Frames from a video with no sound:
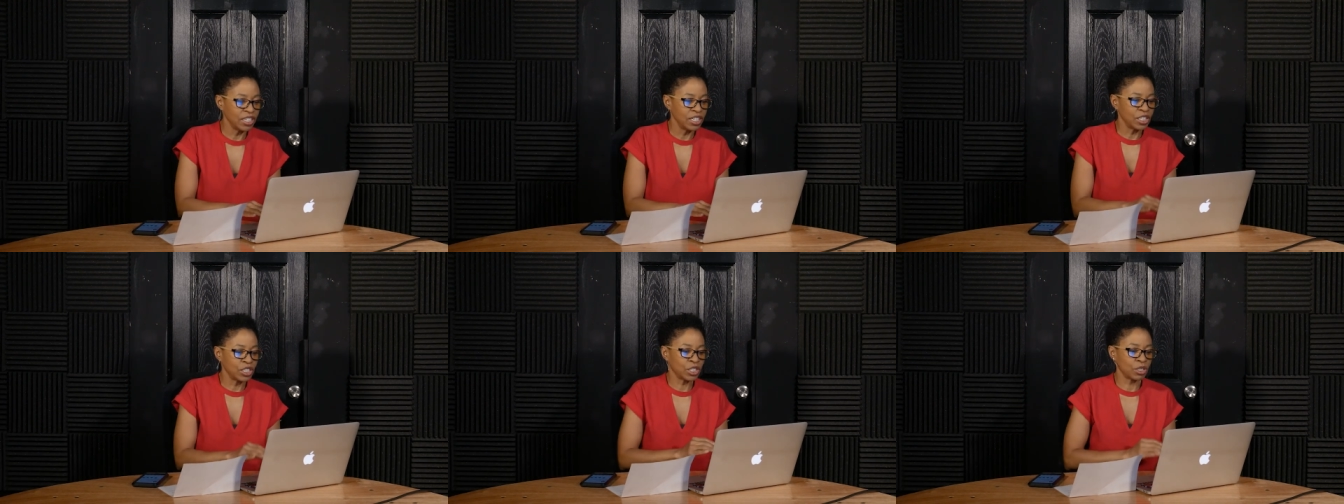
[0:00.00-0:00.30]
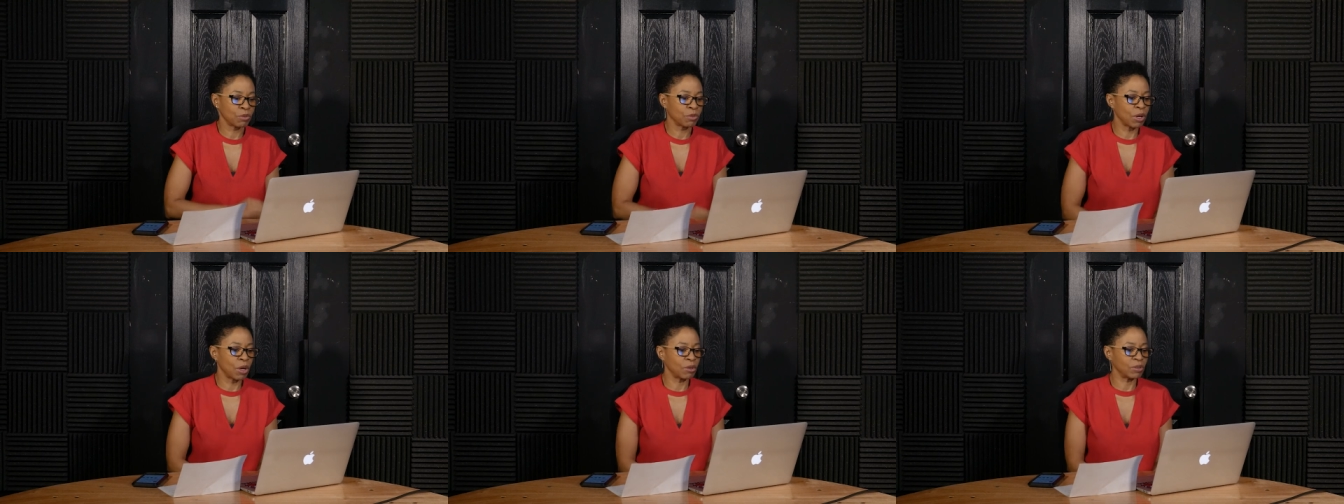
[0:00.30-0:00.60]

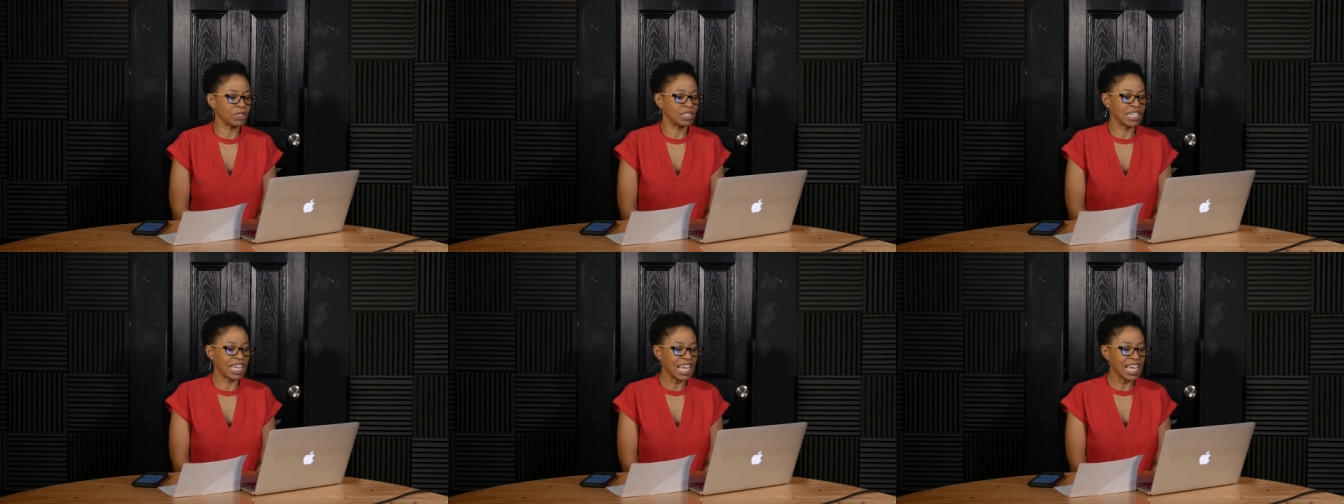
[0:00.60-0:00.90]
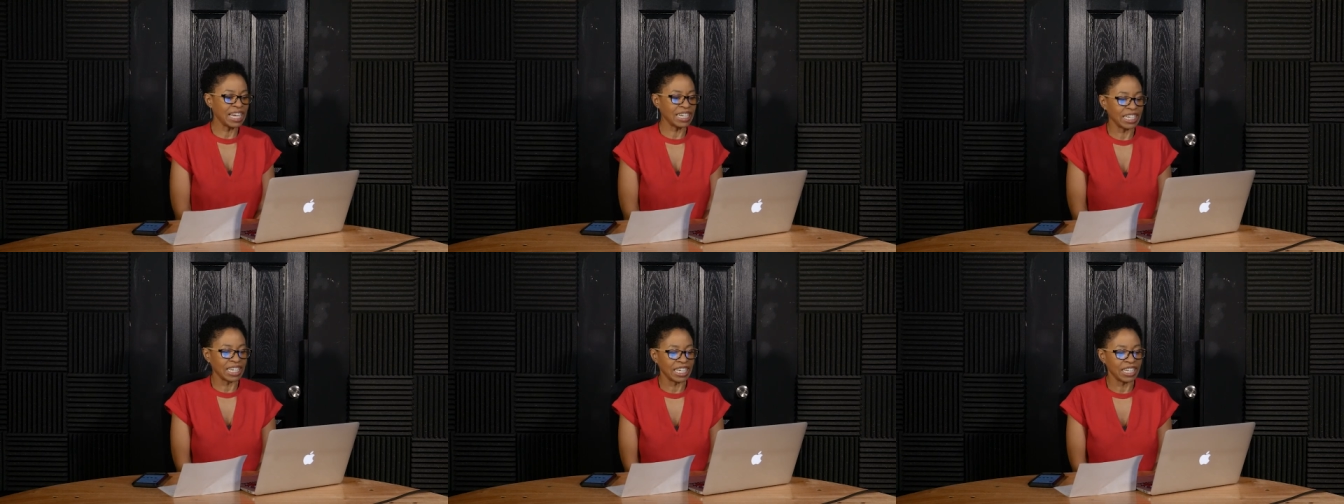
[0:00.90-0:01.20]
She wrote,
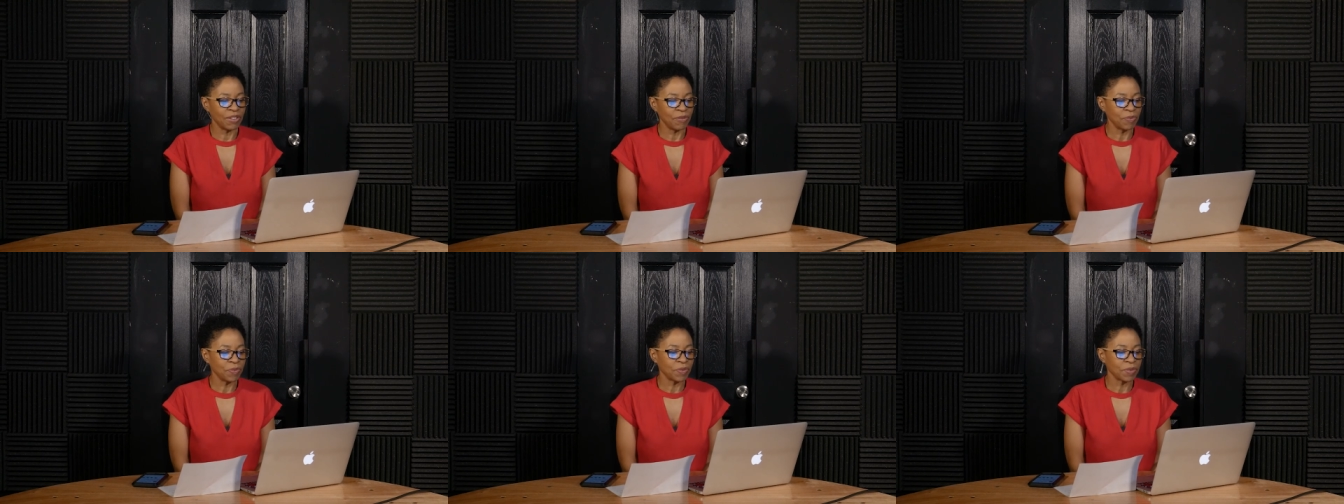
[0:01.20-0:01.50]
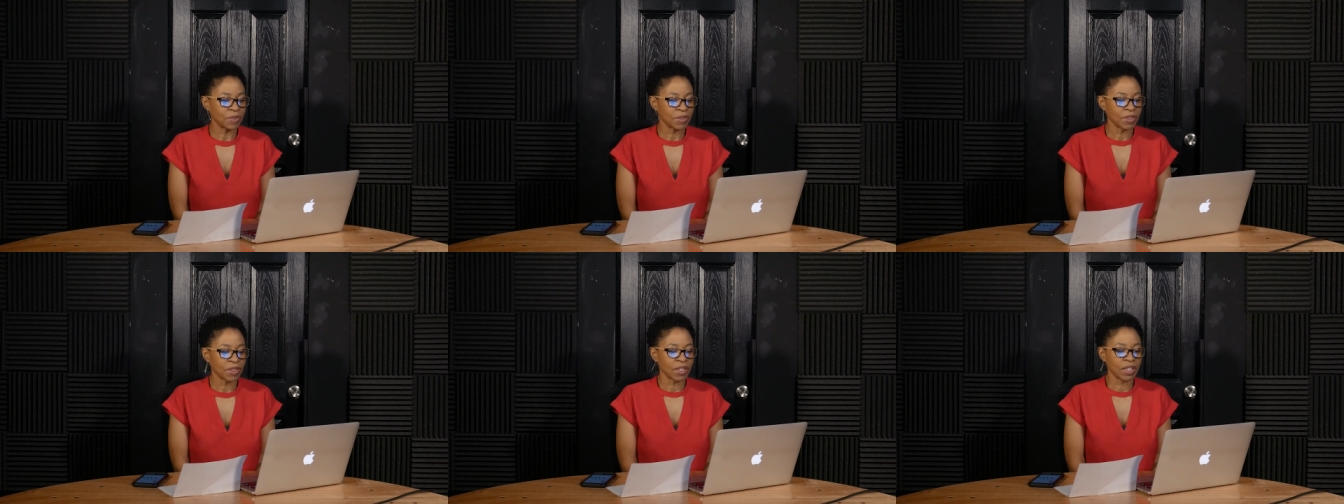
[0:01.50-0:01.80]
"Danny,
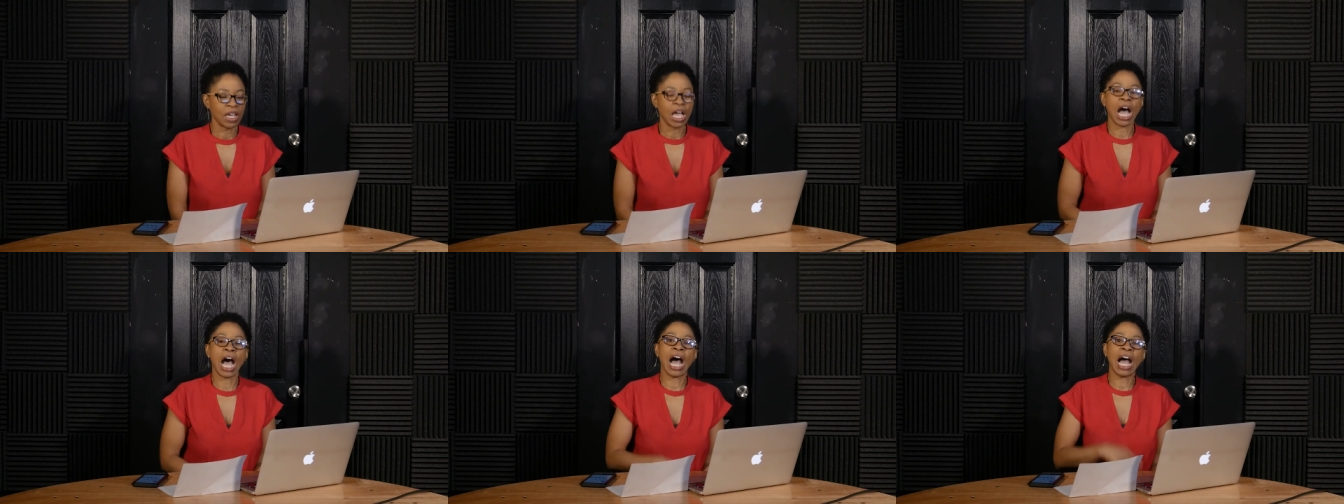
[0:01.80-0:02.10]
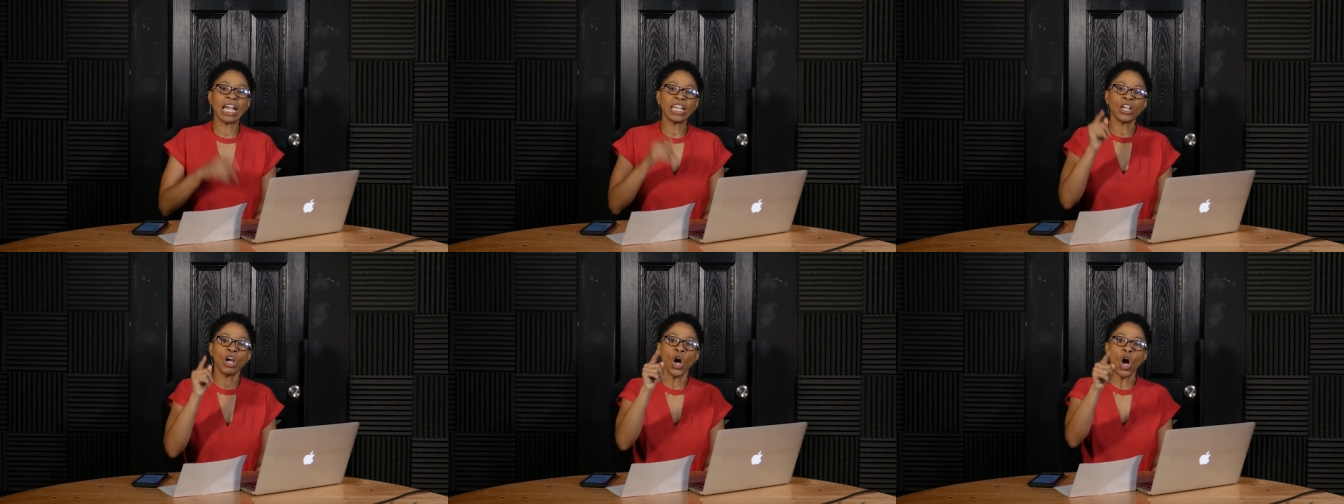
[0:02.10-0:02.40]

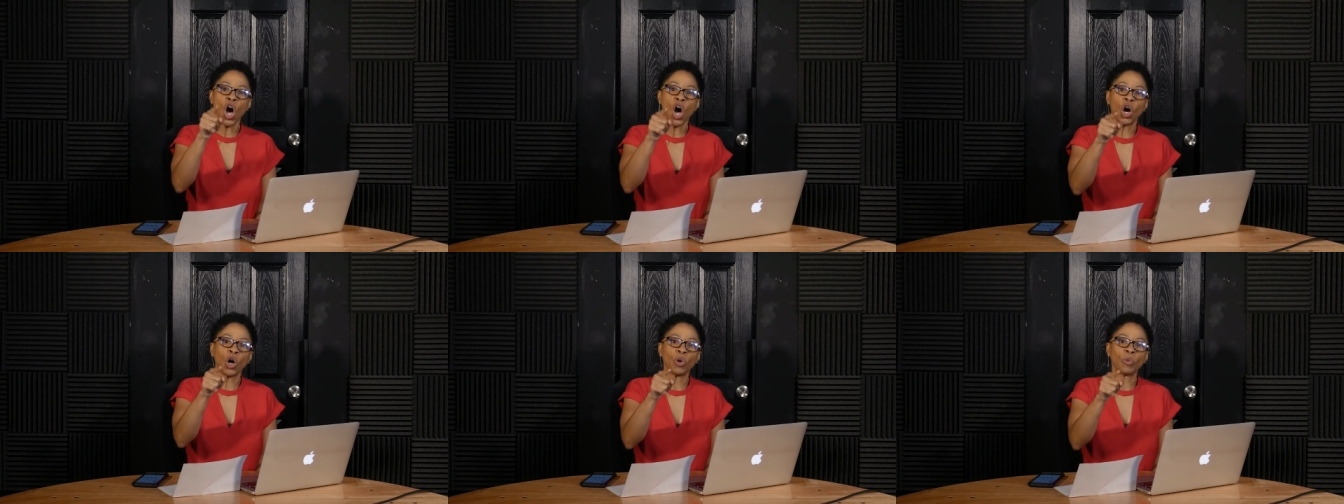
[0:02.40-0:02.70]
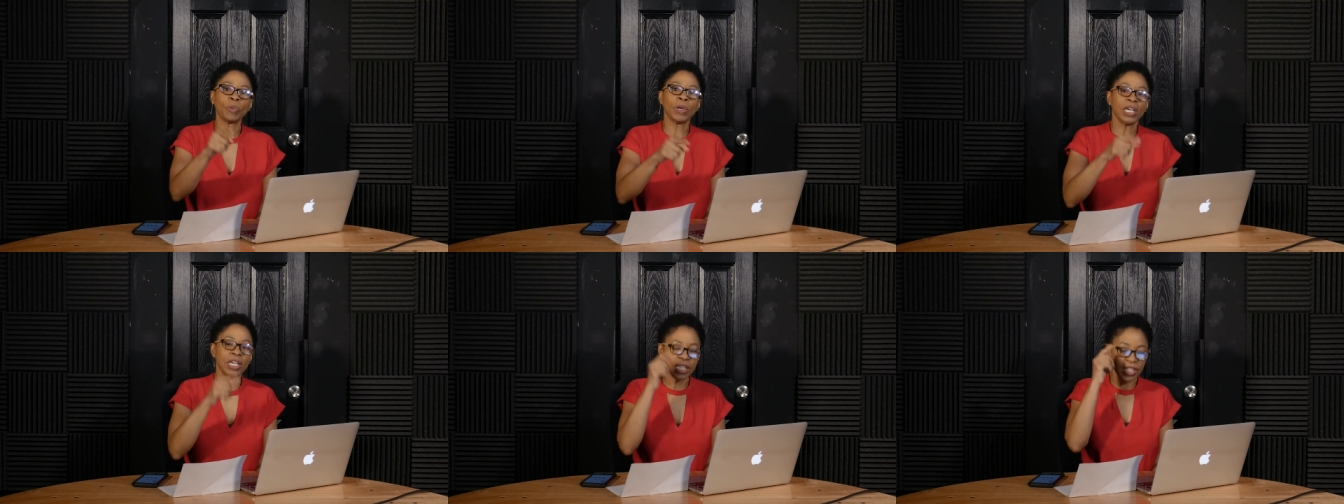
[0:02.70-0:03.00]
I
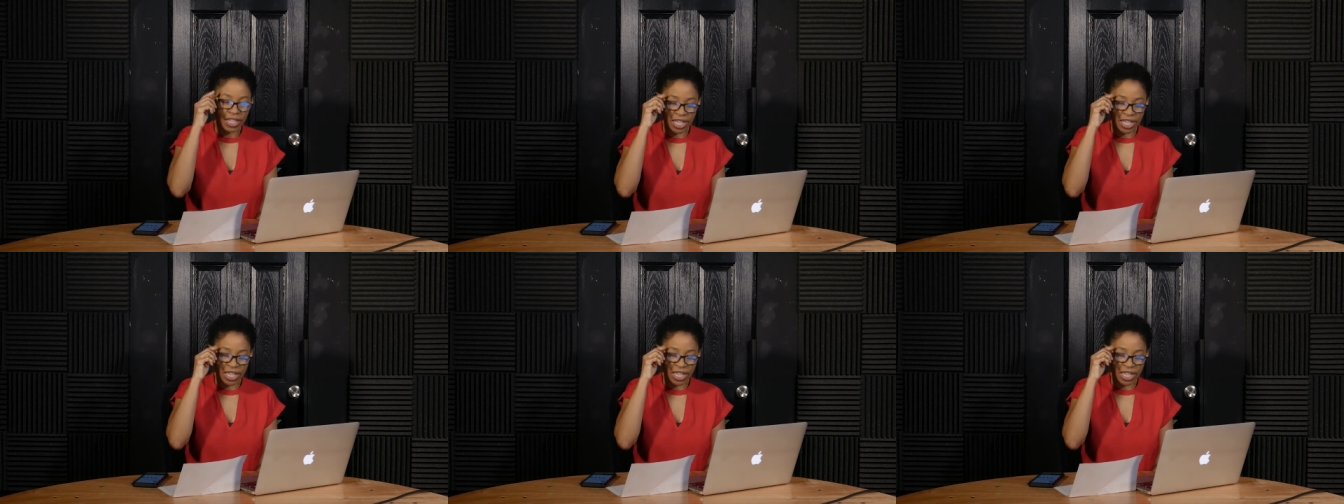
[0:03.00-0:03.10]
hope